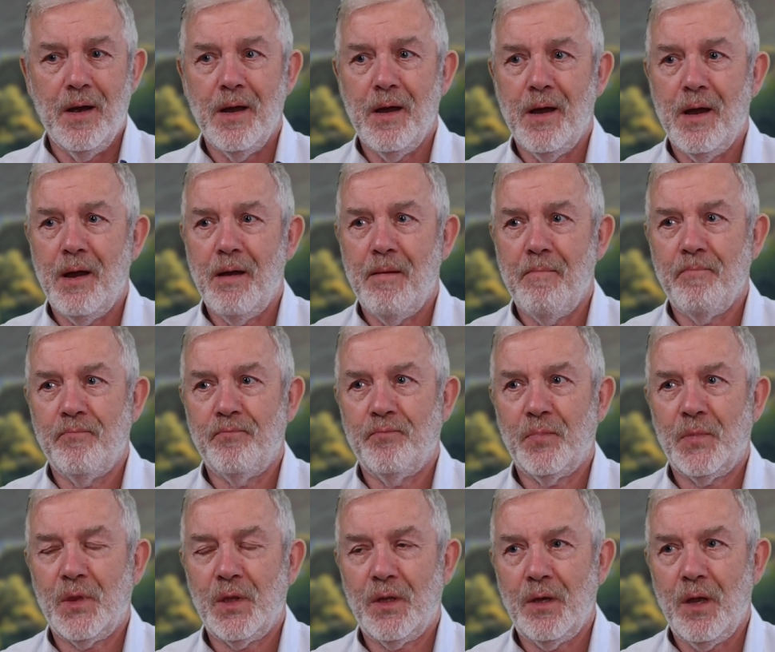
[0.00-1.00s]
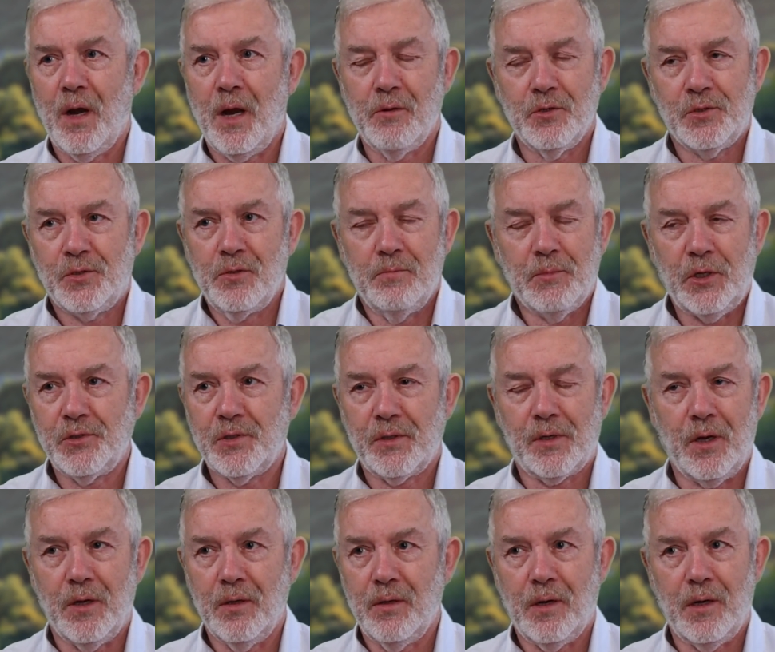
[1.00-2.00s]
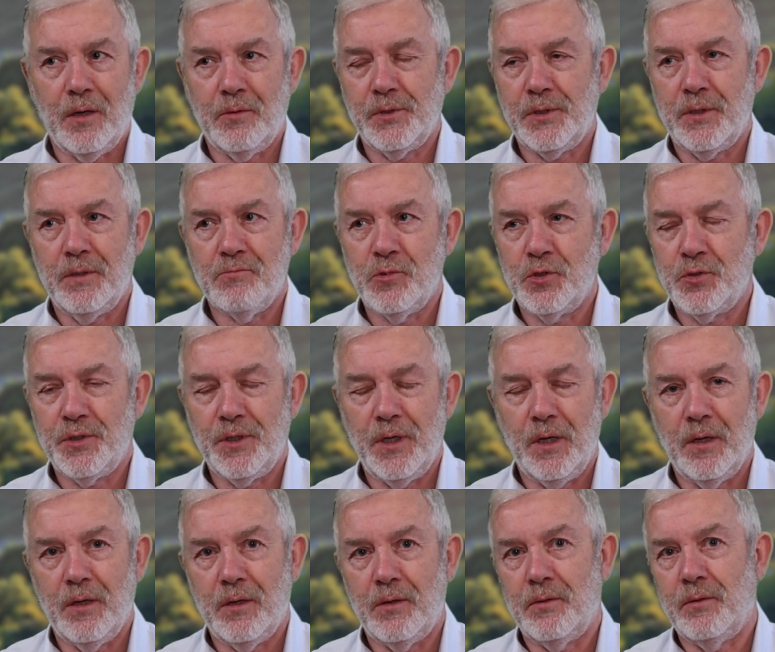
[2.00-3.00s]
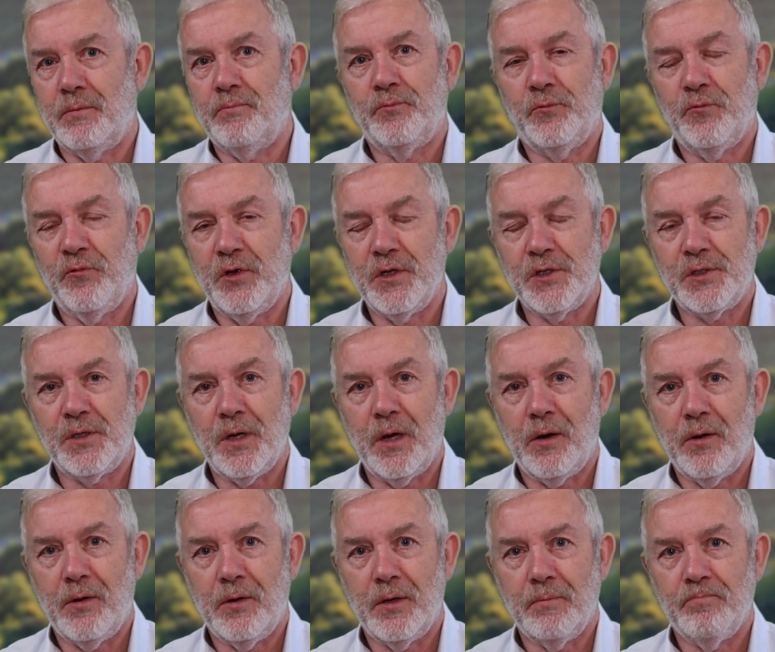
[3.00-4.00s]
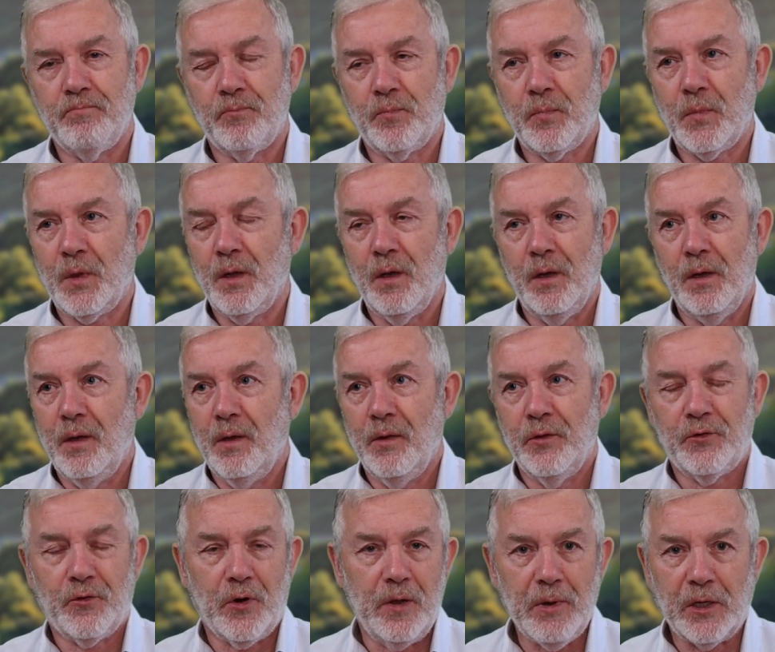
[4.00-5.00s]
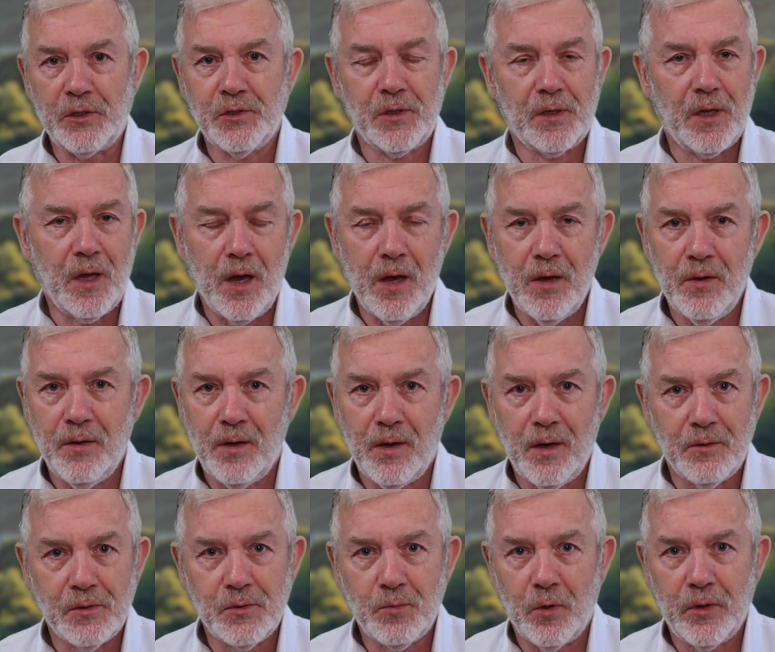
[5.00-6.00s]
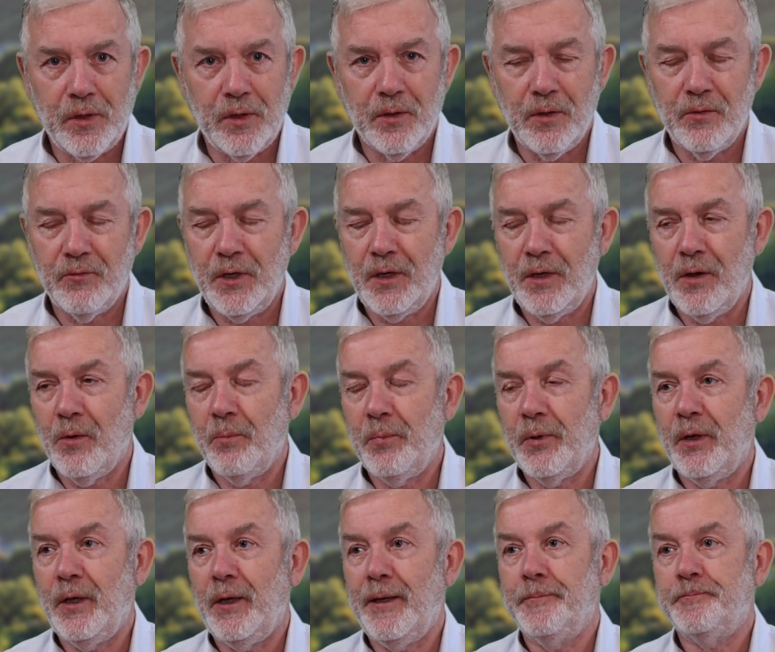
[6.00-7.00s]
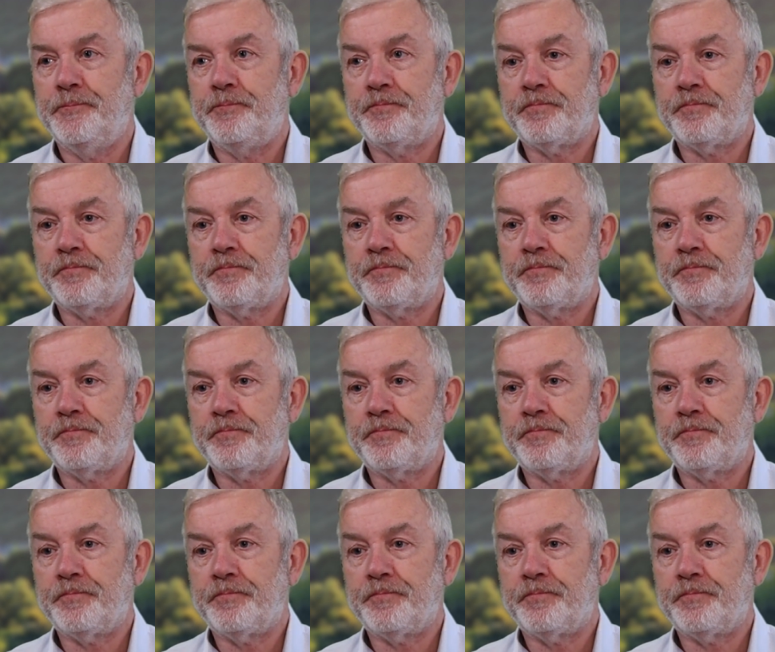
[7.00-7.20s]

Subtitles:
It was 2 months ago that I was in Moshir and Finisterre, and 3 months ago that I was walking on the VDLP.